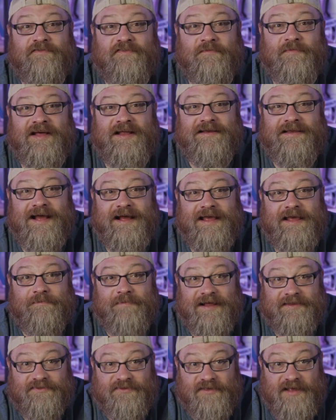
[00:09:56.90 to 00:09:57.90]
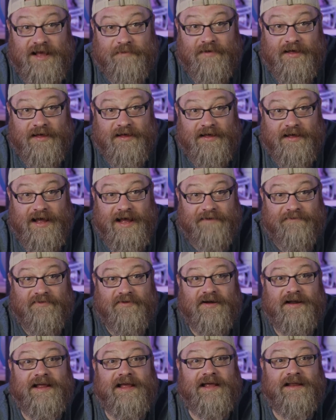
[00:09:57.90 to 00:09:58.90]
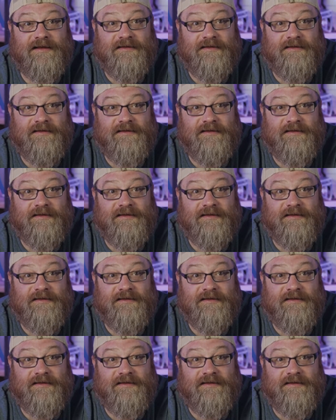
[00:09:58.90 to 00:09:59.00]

from Hideki Matsuyama ever again.